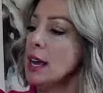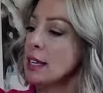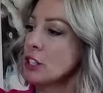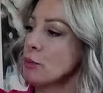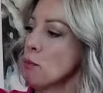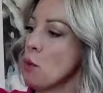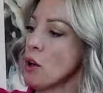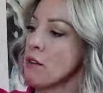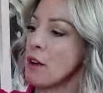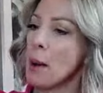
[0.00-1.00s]
It's
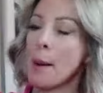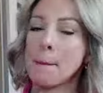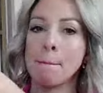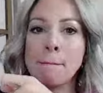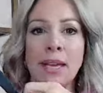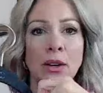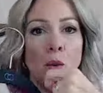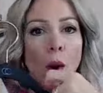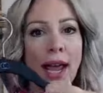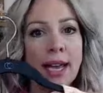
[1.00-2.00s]
more of a
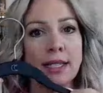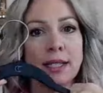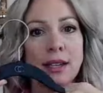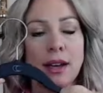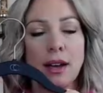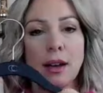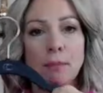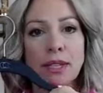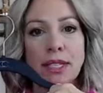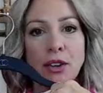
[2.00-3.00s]
mid-weight
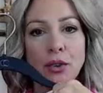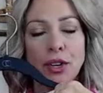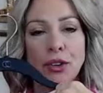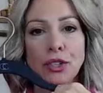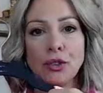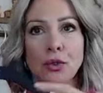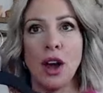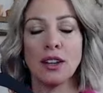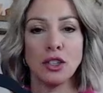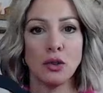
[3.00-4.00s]
material, so
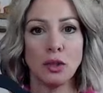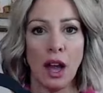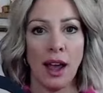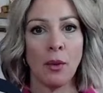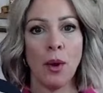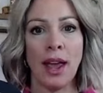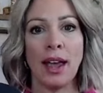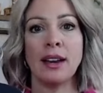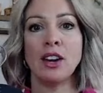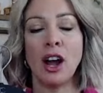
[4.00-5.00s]
not too
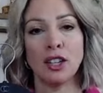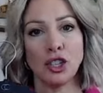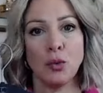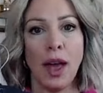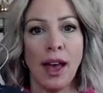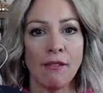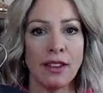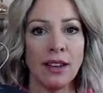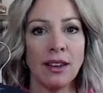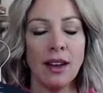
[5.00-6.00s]
lightweight, not too
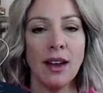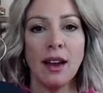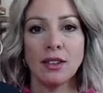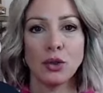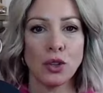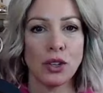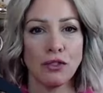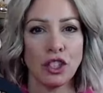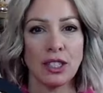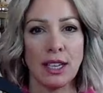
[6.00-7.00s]
heavy, sort of
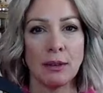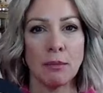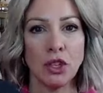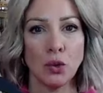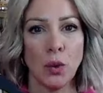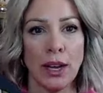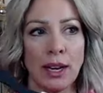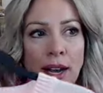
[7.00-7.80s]
just in between.